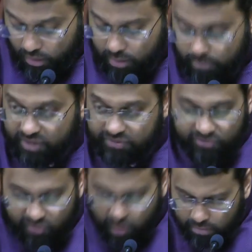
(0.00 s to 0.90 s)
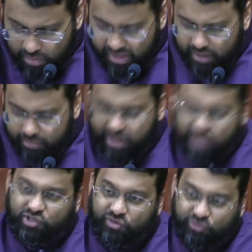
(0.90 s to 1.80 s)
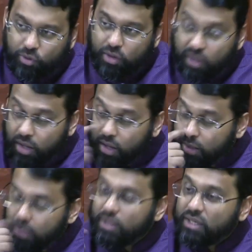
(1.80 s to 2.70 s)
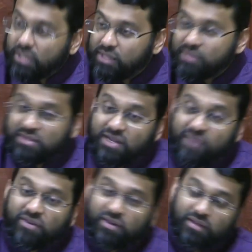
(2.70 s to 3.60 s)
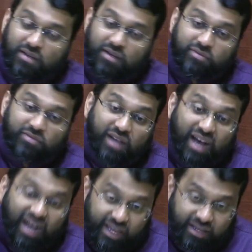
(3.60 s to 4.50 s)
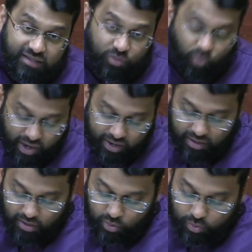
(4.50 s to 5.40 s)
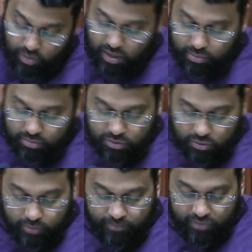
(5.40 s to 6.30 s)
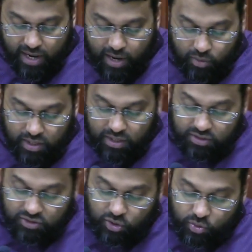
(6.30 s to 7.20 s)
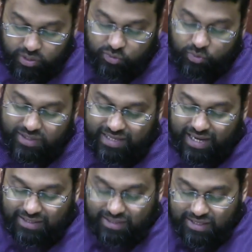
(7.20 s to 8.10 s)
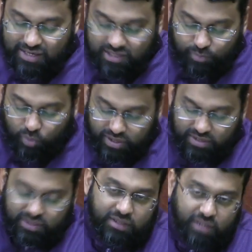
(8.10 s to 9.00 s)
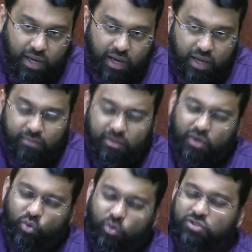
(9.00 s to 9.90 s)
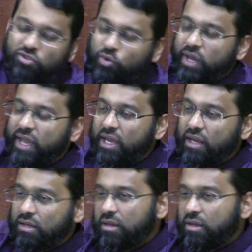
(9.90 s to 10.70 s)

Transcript: but from that batch of Tulaqa, he is definitely of the highest. Why? We will come to now. So it was at this point in time when Suhail,